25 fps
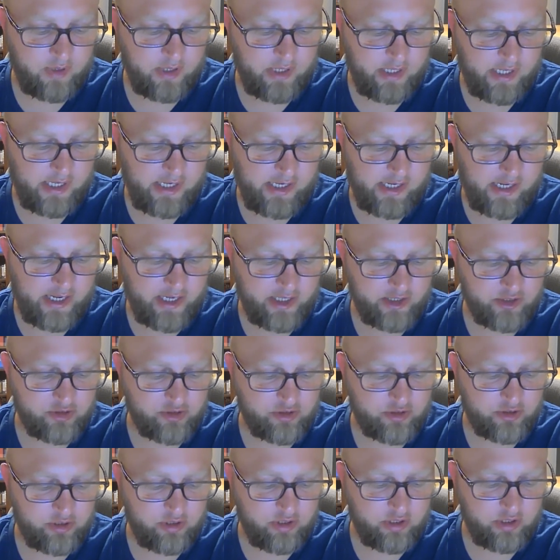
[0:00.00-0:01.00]
He
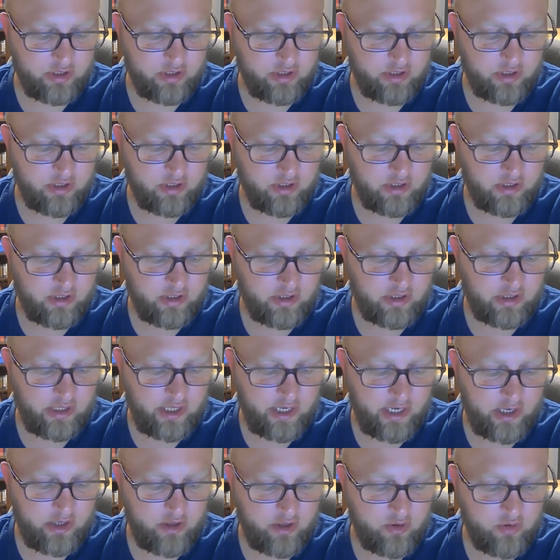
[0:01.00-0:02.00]
answered,
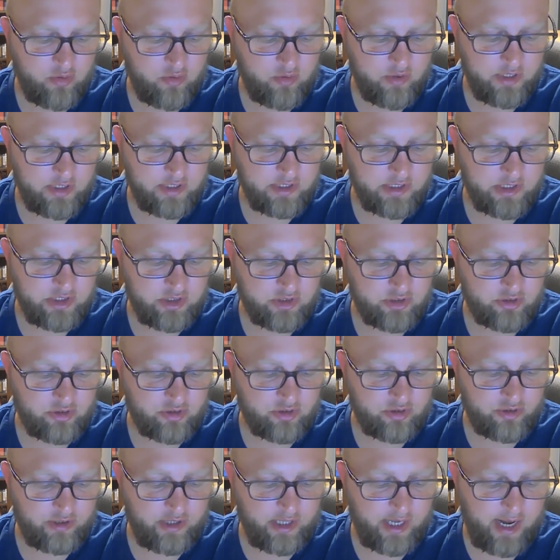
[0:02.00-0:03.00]
'And who is he,
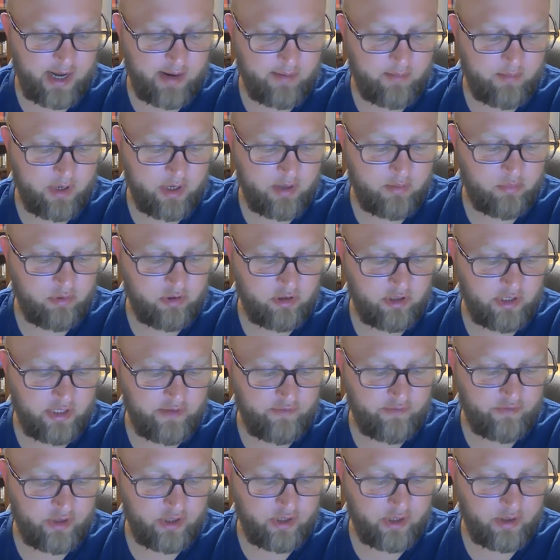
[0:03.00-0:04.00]
sir, that I may
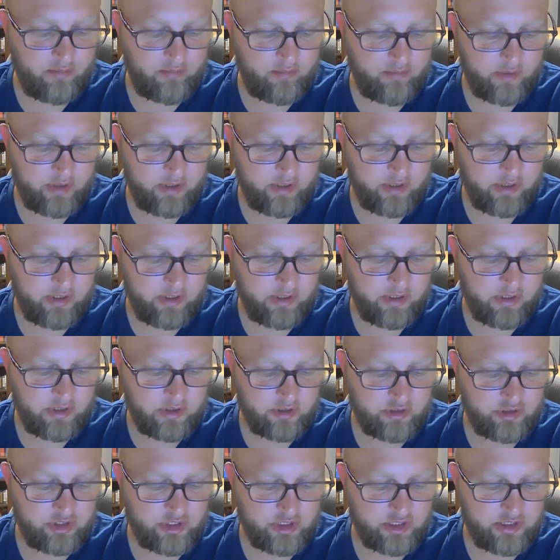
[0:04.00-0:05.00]
believe in him?'
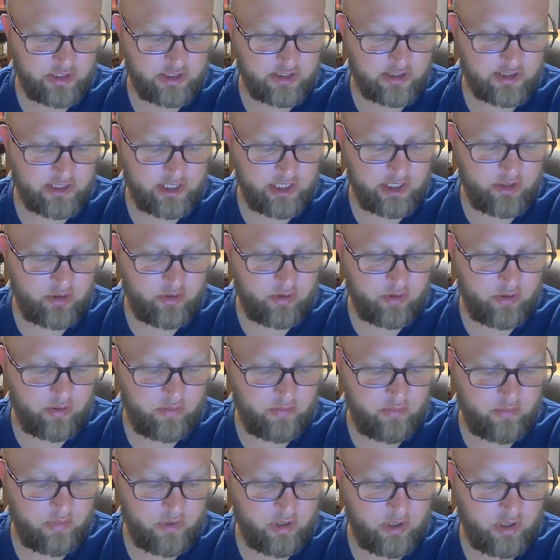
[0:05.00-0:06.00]
Jesus said to
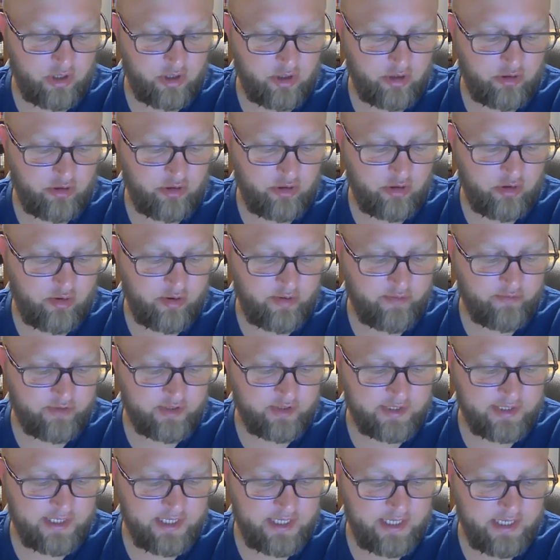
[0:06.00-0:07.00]
him, 'You have
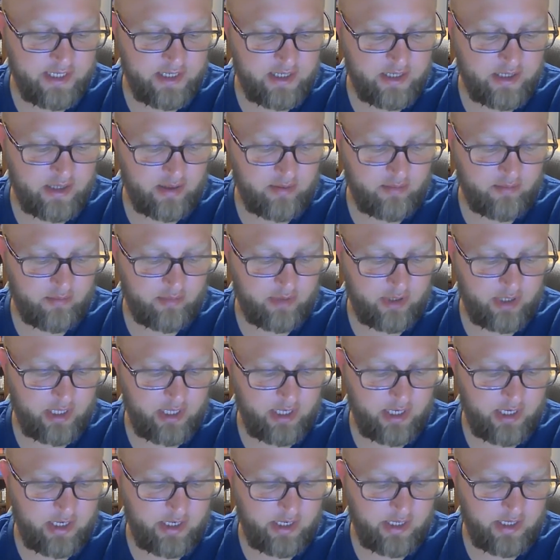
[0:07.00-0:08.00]
seen him,
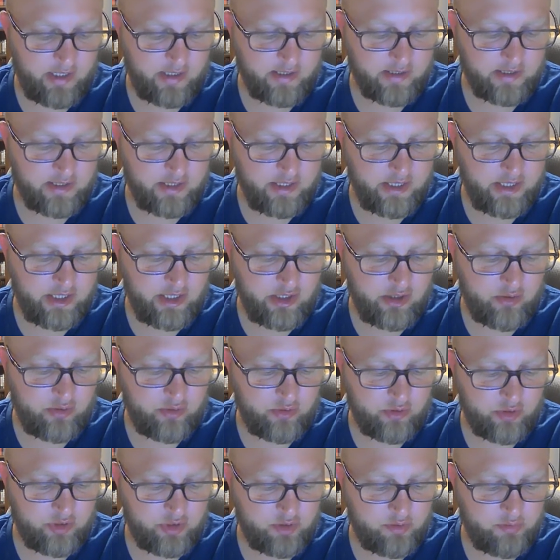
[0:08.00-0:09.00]
and it is he who
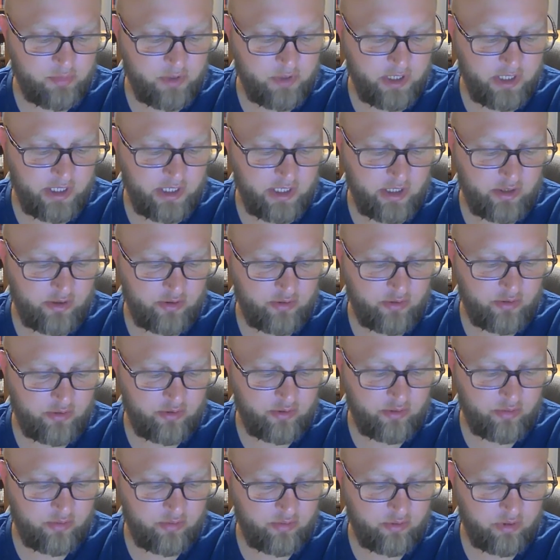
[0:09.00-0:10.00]
is speaking to
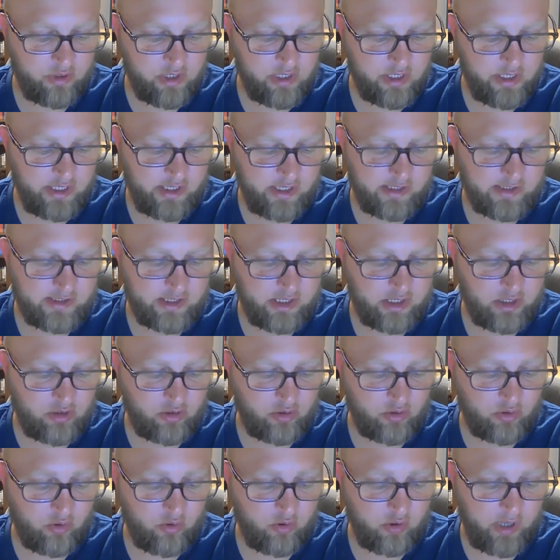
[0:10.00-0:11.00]
you.' He said,
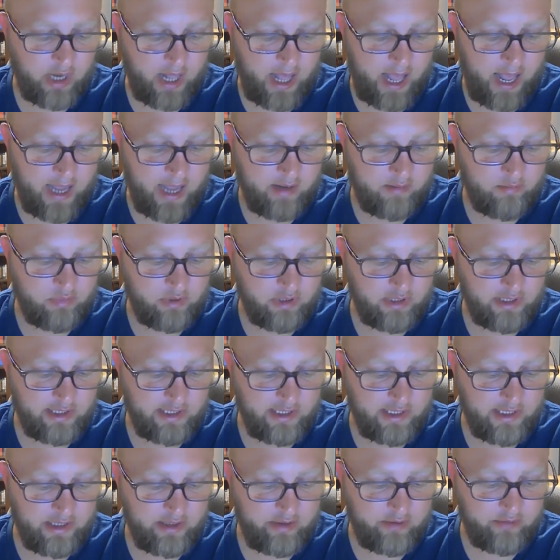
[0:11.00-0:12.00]
'Lord, I
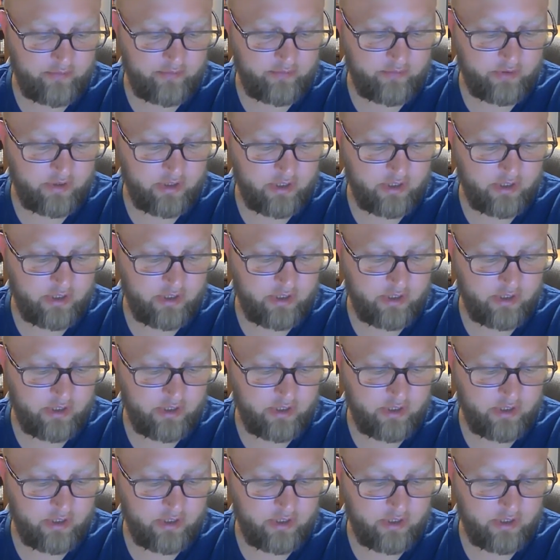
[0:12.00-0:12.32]
believe.'